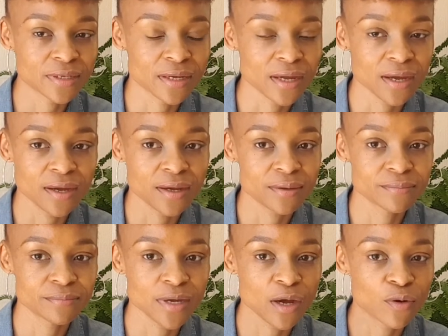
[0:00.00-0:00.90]
I
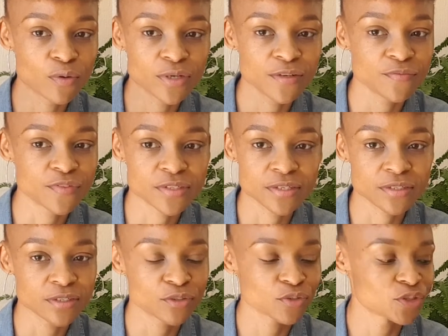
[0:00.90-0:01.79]
only
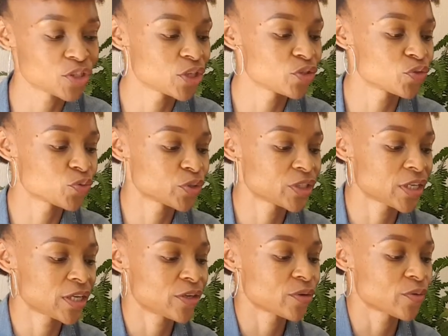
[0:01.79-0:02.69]
visited to change water
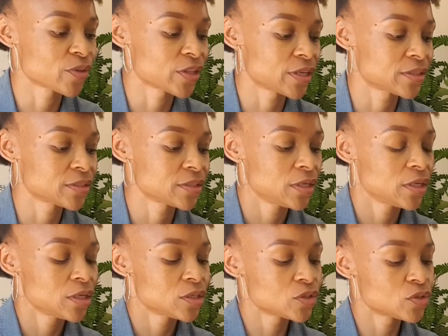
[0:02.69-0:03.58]
and all that.
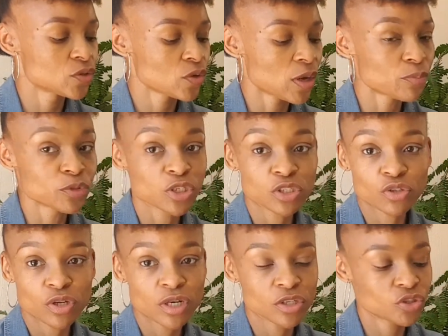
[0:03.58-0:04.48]
So I'm just
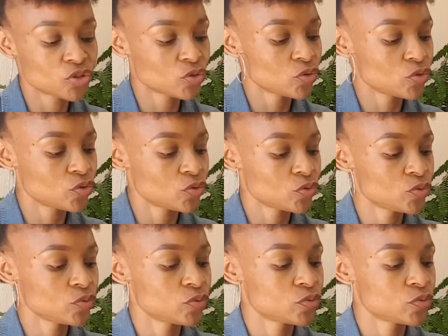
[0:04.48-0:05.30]
gonna show you.